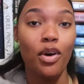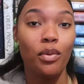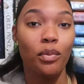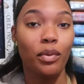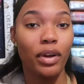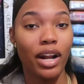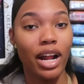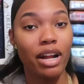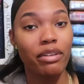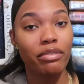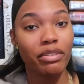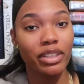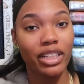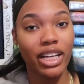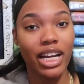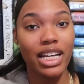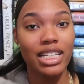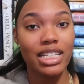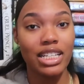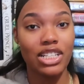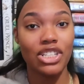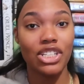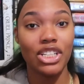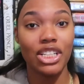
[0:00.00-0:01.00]
when I
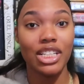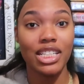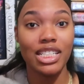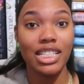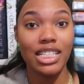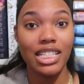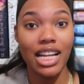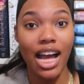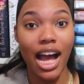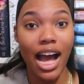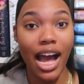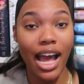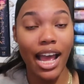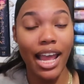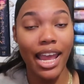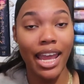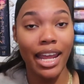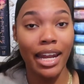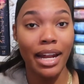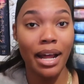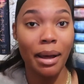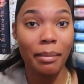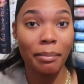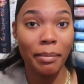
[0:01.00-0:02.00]
realized that she is not
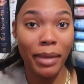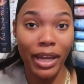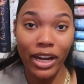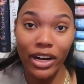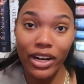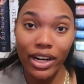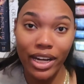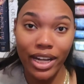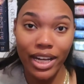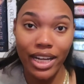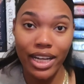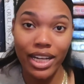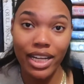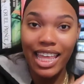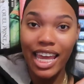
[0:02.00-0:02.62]
in America.